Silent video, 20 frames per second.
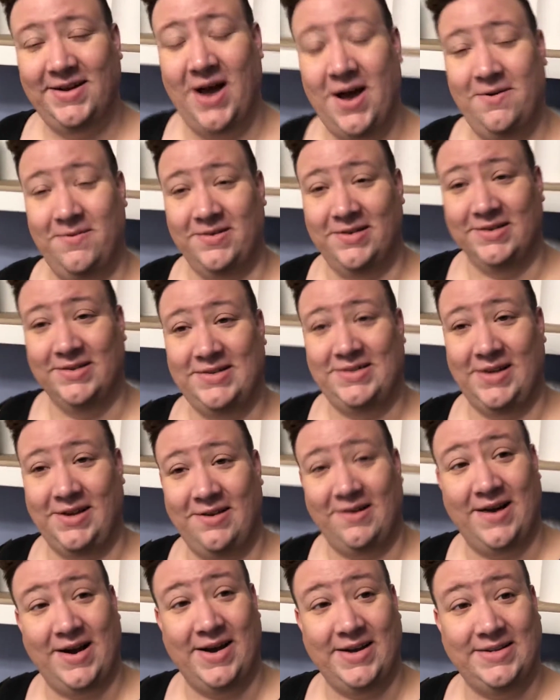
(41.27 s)
I will see
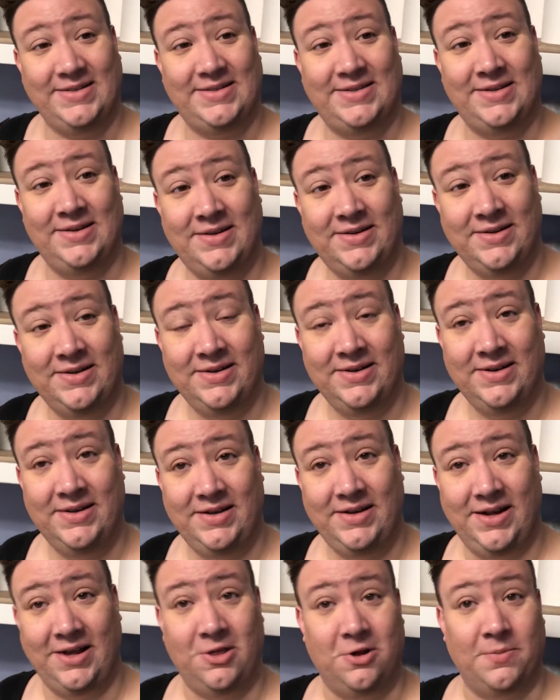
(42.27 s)
you guys
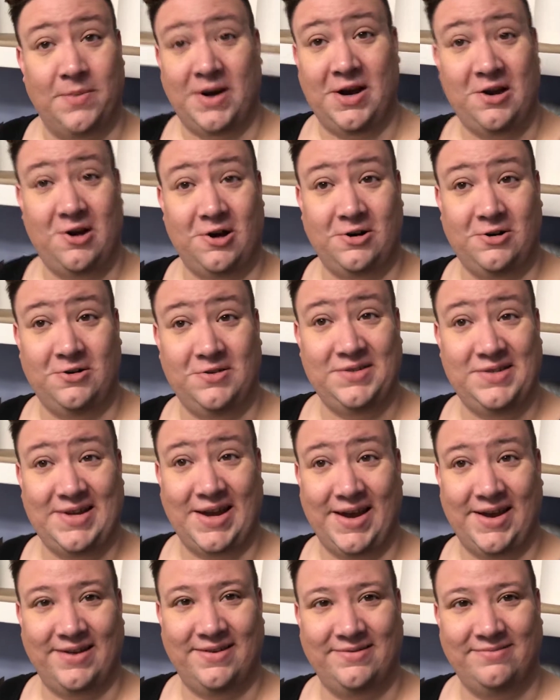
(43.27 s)
either Monday or
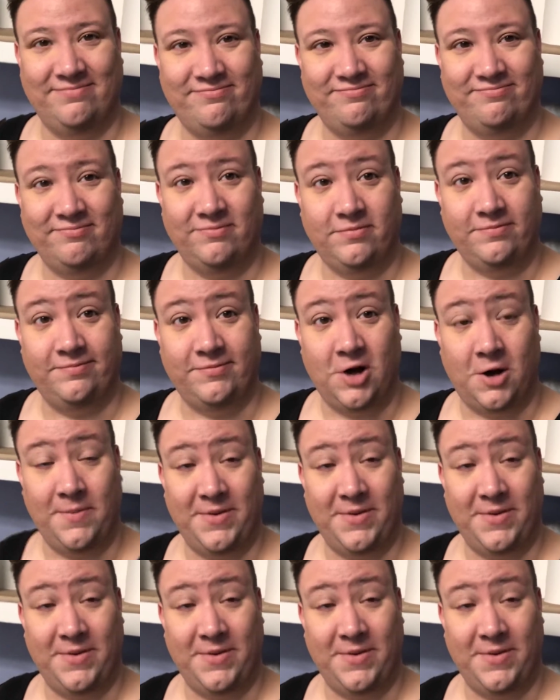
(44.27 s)
Tuesday on